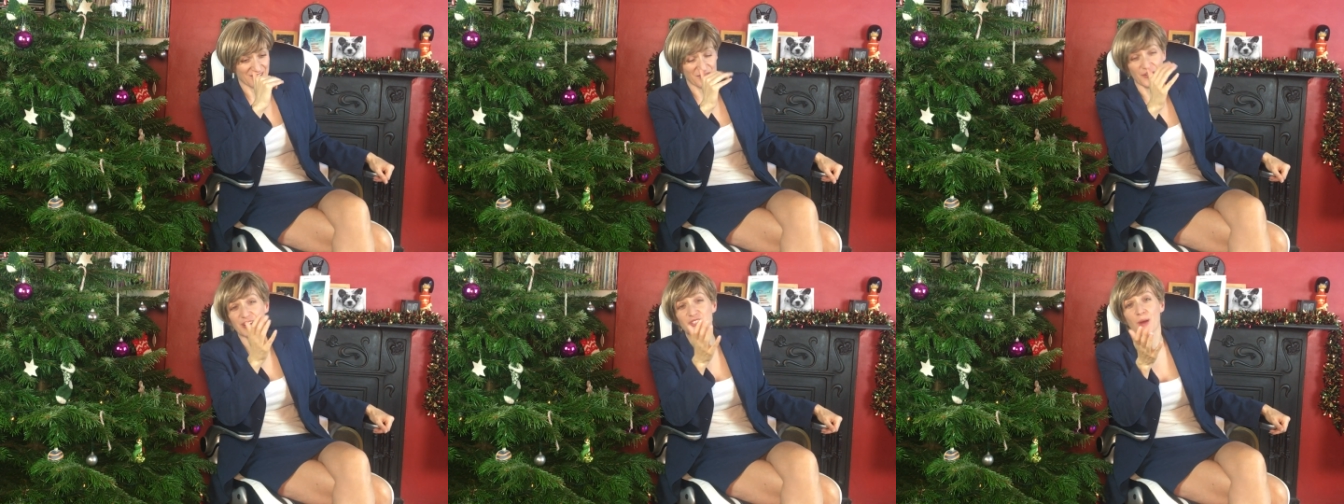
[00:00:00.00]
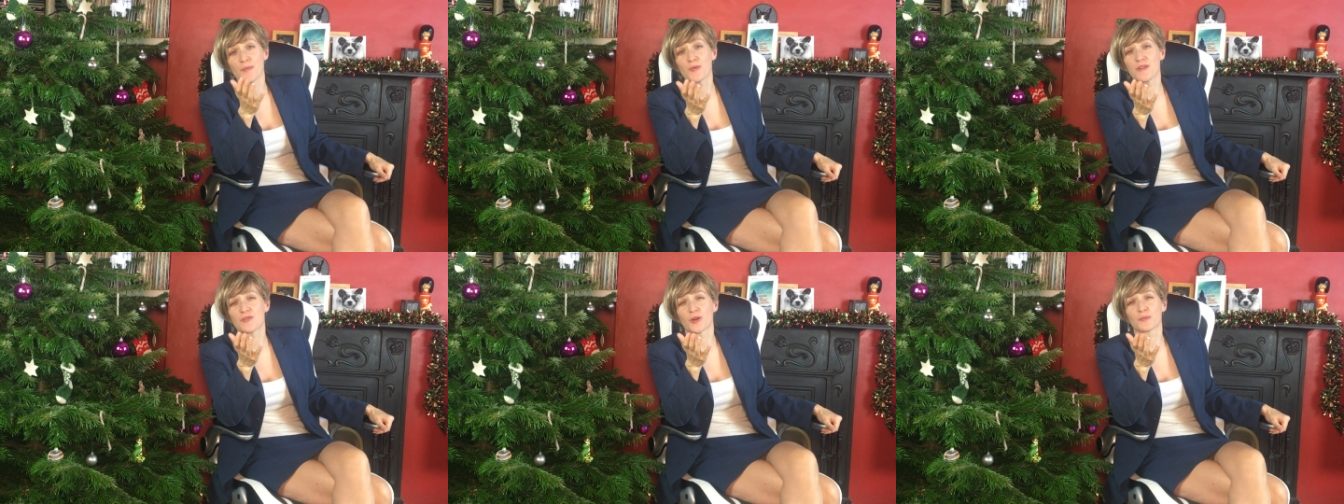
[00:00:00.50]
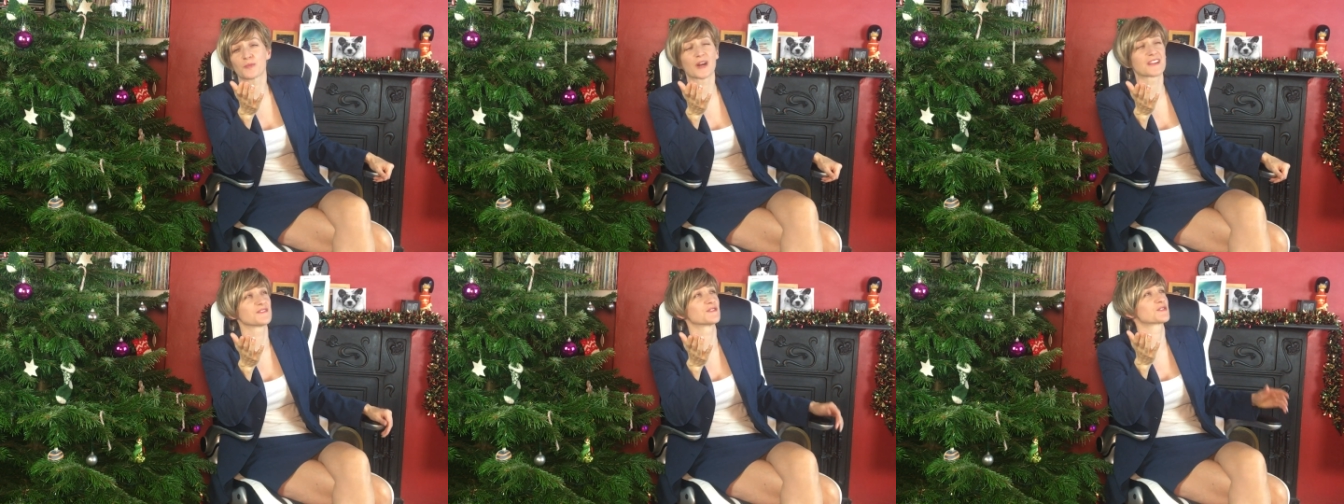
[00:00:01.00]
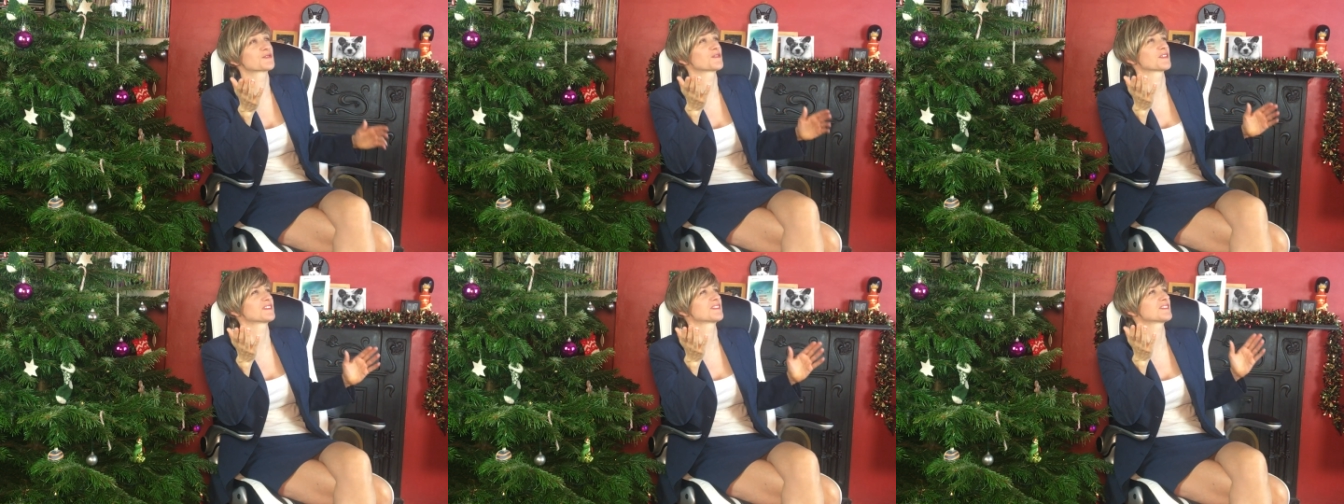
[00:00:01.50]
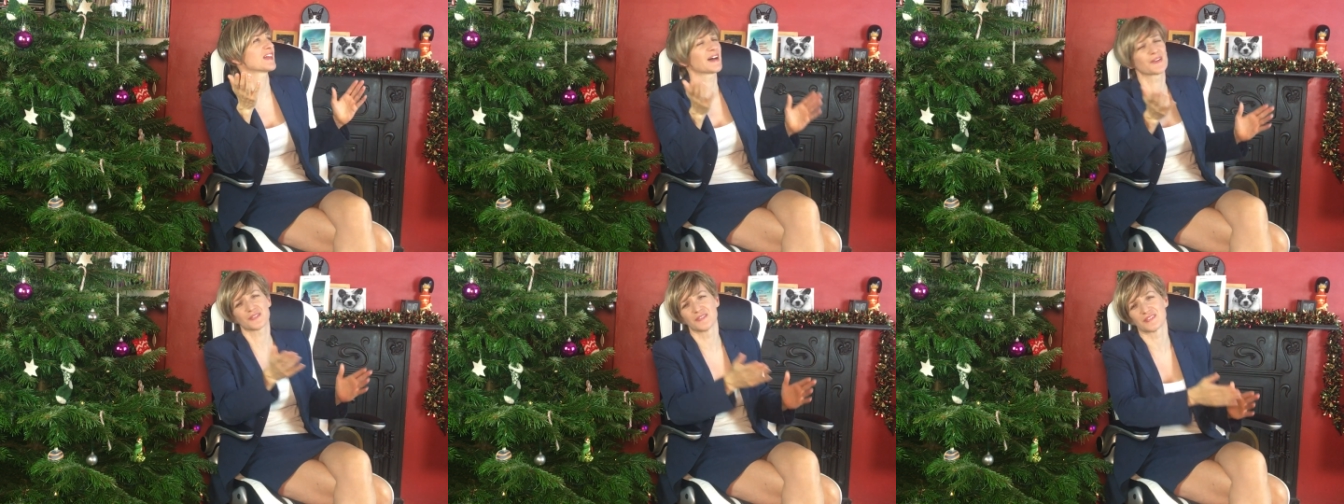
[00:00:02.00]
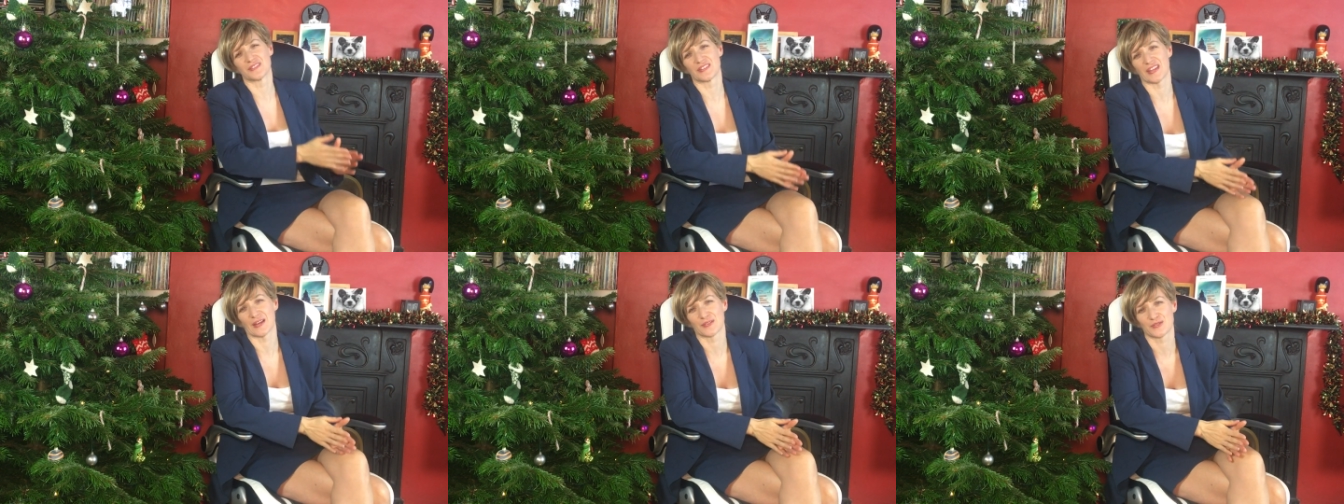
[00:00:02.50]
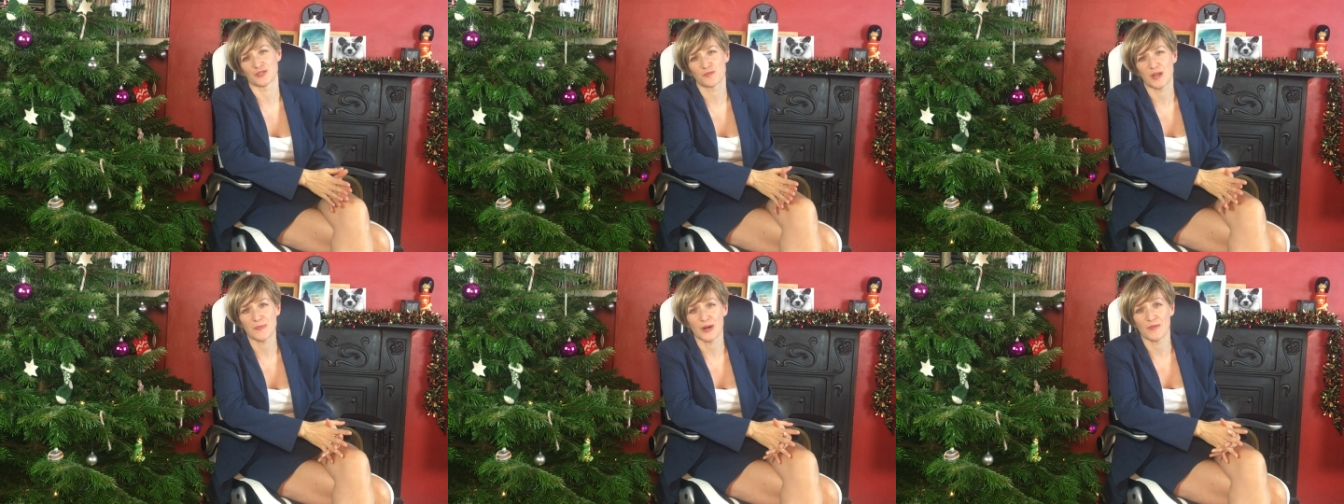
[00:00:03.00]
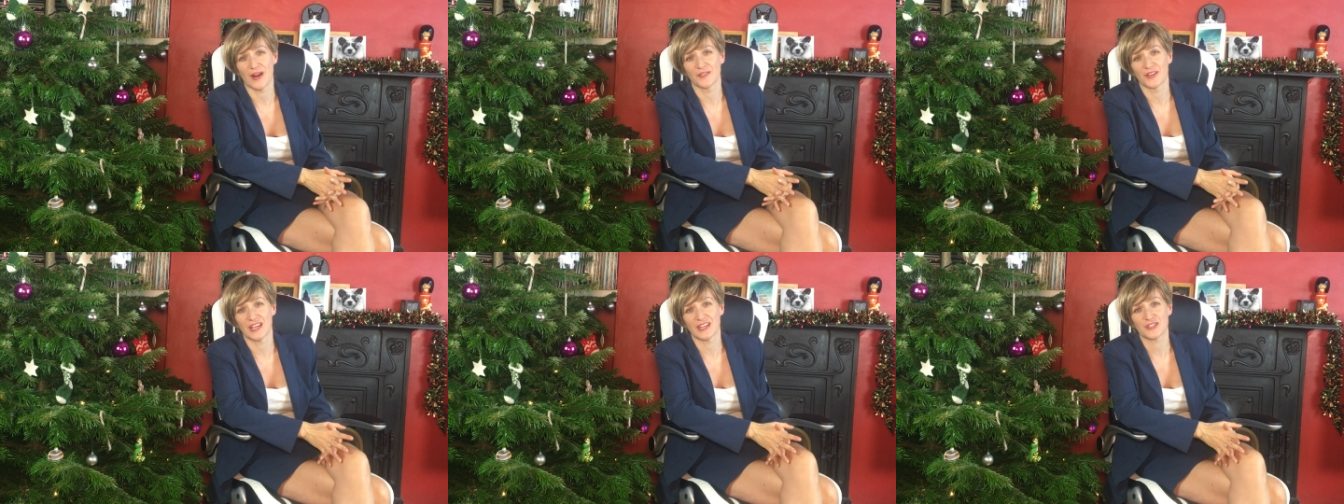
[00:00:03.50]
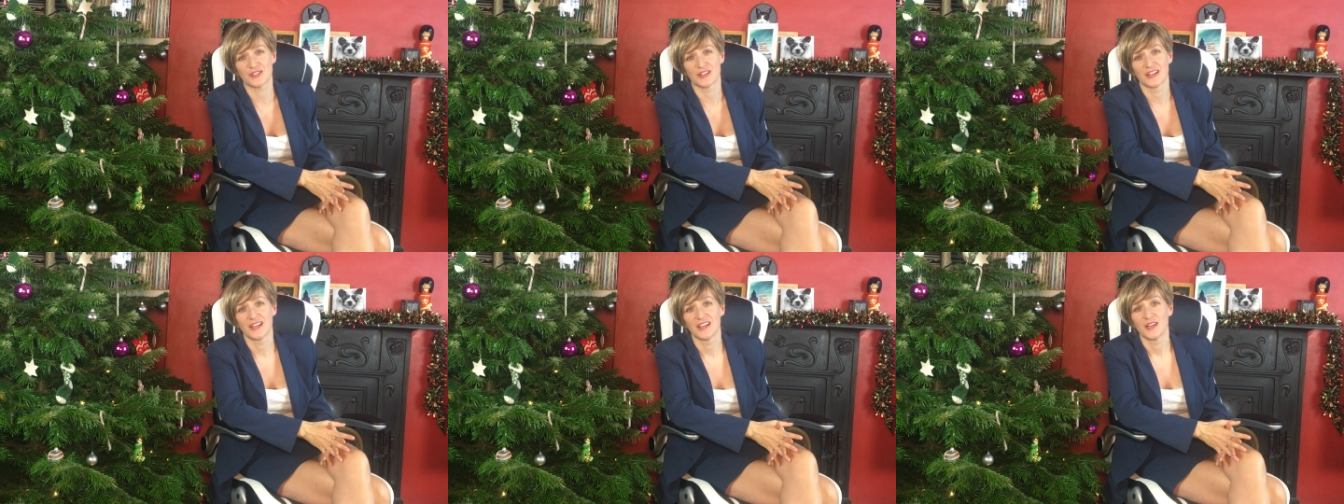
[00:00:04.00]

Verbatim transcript: For example, we've got presents for thousands and thousands of people around the nation.